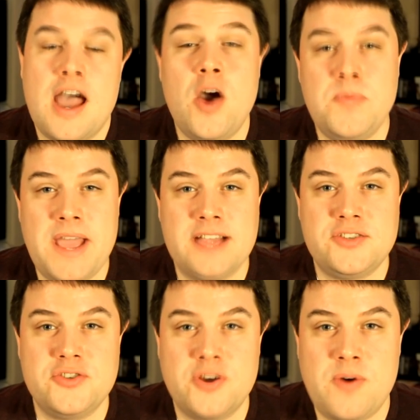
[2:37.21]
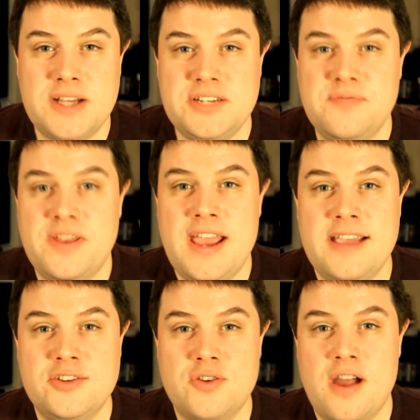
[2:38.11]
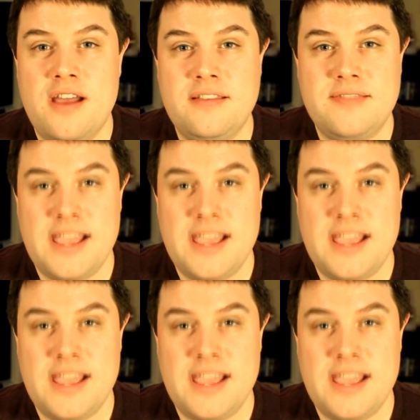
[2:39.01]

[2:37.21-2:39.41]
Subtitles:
I hope that answered your question, Venegatron.